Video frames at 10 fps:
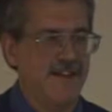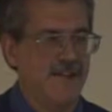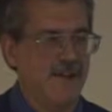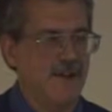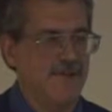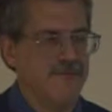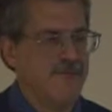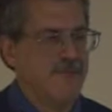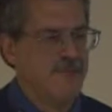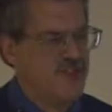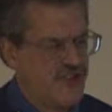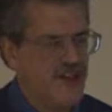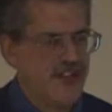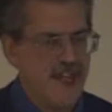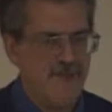Well, be sure
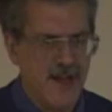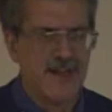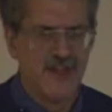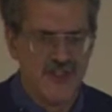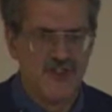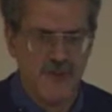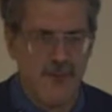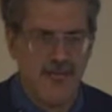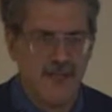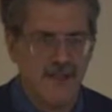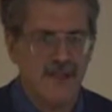to keep on consuming.